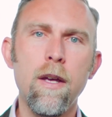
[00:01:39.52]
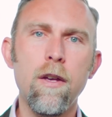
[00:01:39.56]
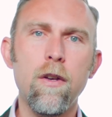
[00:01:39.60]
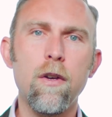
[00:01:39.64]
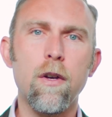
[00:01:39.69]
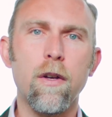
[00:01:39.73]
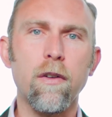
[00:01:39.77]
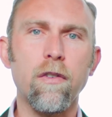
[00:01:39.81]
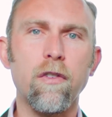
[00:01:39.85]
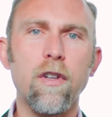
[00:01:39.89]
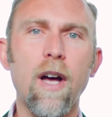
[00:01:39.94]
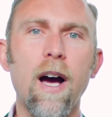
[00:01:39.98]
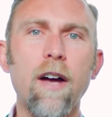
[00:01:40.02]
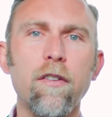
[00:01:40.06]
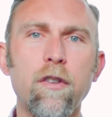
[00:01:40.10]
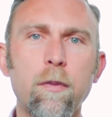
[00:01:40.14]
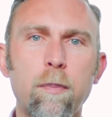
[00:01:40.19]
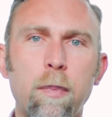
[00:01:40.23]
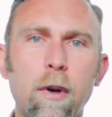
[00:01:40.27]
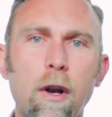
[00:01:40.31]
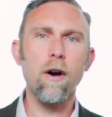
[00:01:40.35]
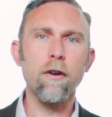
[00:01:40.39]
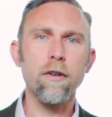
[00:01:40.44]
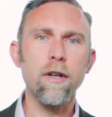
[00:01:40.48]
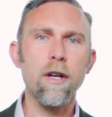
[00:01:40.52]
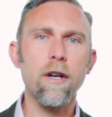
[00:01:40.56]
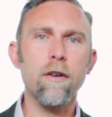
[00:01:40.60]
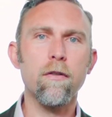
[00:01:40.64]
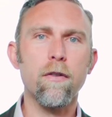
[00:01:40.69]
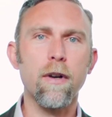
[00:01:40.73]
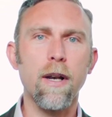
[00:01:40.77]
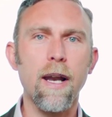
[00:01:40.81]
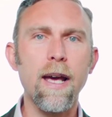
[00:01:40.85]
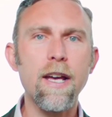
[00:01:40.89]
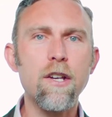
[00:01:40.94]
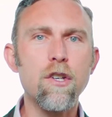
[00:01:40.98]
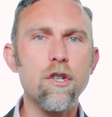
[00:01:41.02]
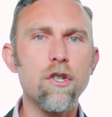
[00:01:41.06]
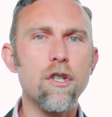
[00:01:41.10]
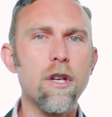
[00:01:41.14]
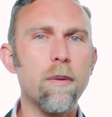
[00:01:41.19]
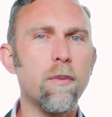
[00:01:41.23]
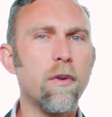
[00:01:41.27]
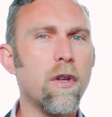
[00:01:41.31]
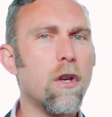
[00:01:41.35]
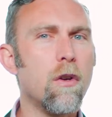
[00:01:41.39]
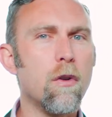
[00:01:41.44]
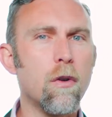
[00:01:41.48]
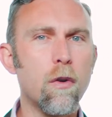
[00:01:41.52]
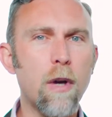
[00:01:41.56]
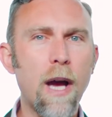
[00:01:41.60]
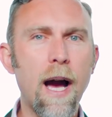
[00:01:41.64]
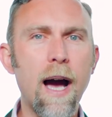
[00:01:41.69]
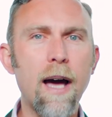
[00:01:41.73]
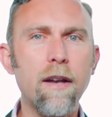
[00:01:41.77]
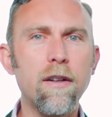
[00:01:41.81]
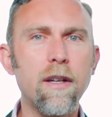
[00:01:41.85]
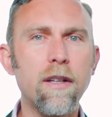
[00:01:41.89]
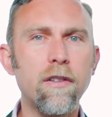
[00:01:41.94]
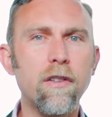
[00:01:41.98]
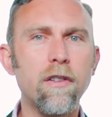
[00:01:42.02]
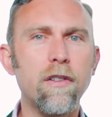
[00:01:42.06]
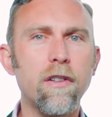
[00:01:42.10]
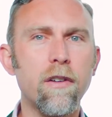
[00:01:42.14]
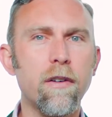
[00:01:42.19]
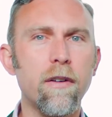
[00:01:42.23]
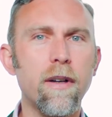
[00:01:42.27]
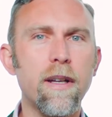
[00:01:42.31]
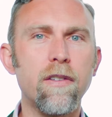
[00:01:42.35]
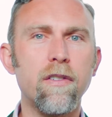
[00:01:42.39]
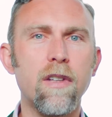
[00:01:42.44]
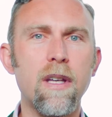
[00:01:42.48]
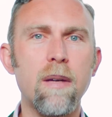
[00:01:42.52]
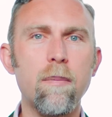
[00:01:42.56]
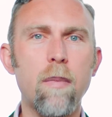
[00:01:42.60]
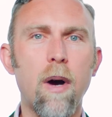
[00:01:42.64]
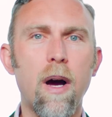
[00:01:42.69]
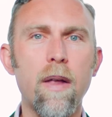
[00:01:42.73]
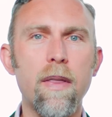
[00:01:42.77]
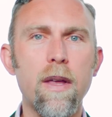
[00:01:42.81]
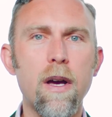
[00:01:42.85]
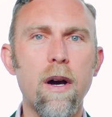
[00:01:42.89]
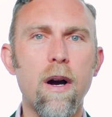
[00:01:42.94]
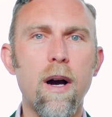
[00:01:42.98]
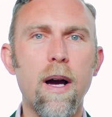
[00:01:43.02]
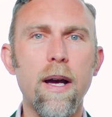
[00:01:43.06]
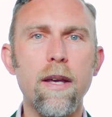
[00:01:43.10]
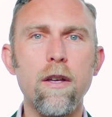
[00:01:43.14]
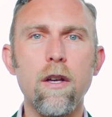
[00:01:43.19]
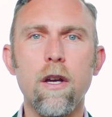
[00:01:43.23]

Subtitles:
You can start to plot relationships that you can't necessarily see by the eye.